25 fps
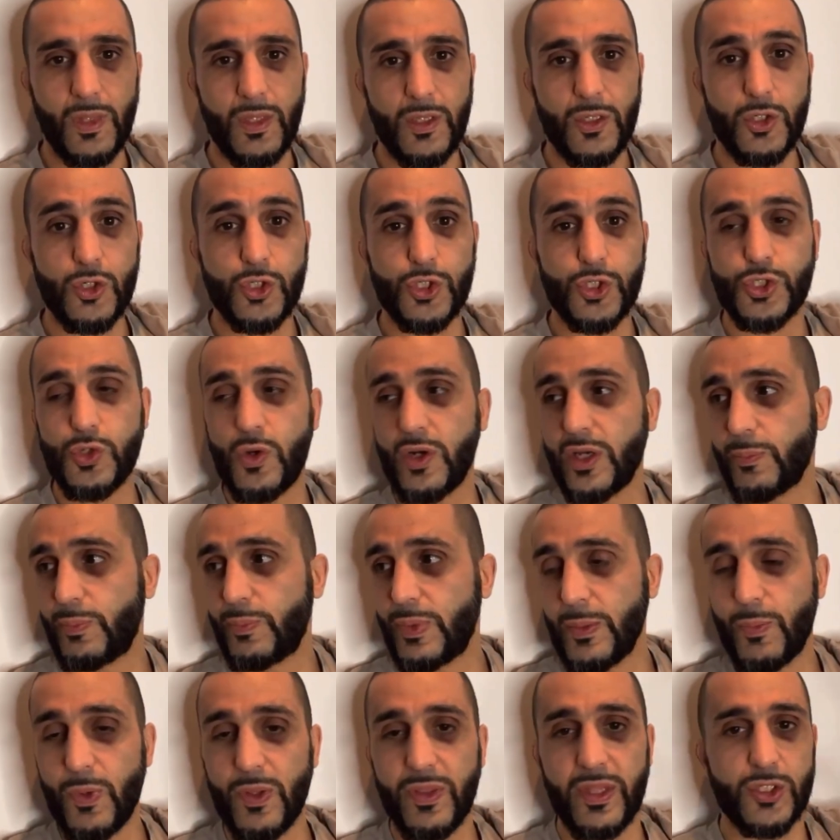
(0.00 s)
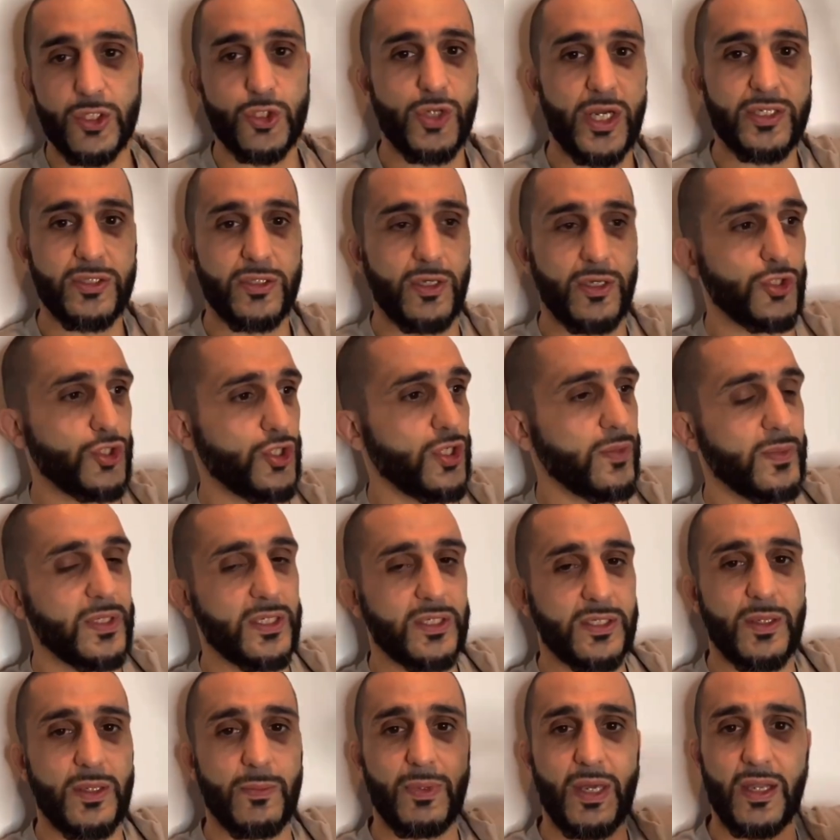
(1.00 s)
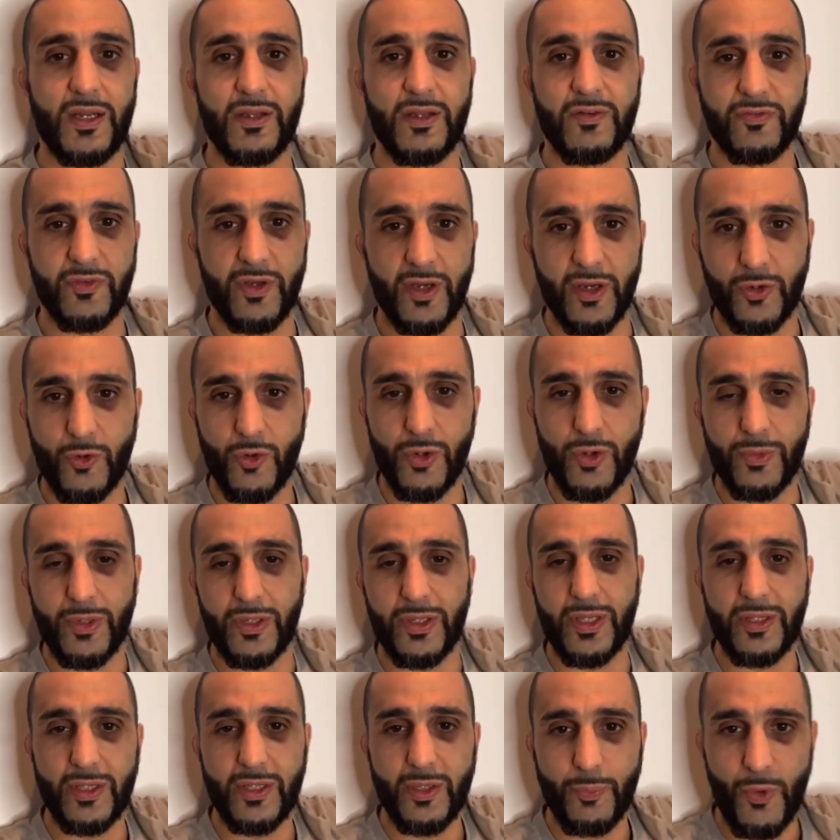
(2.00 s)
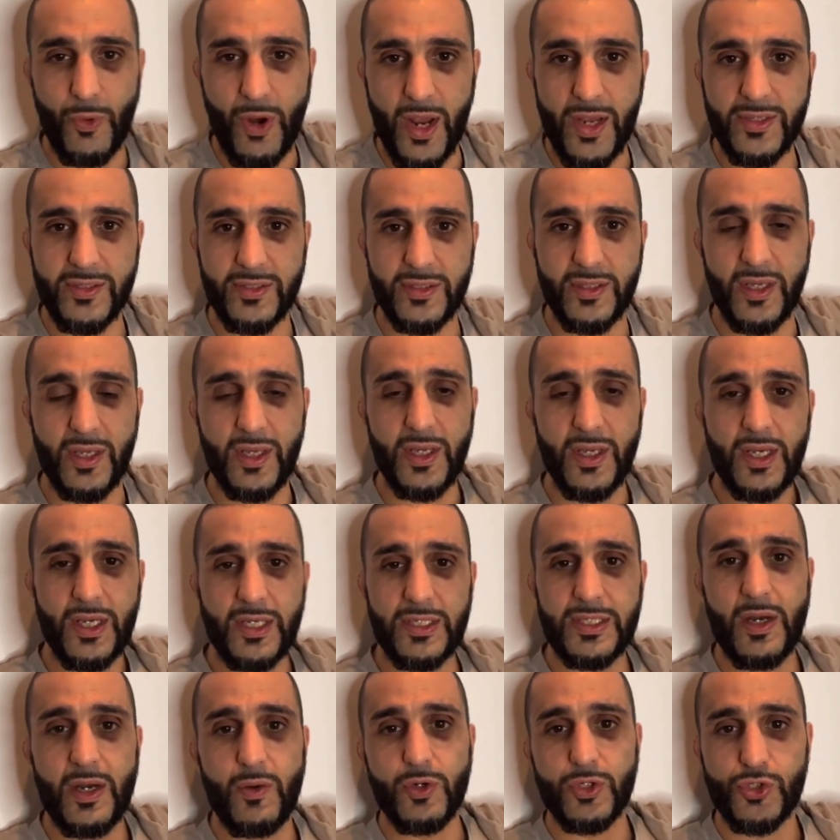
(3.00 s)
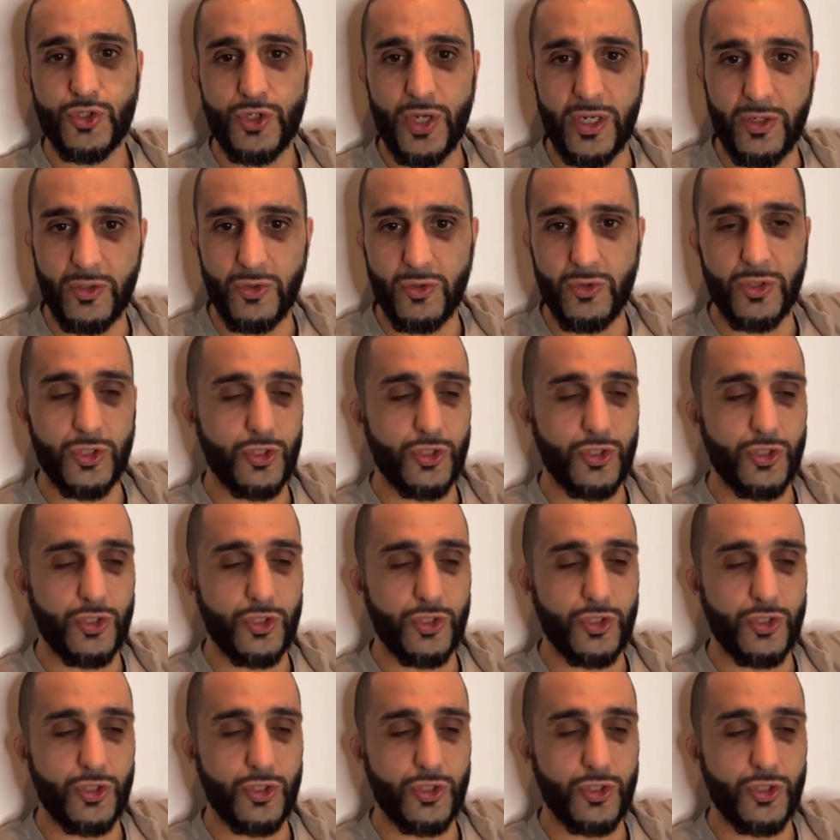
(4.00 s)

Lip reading: You're showing people that TriStar Gym is some kind of criminal enterprise? Is that what you're trying to do?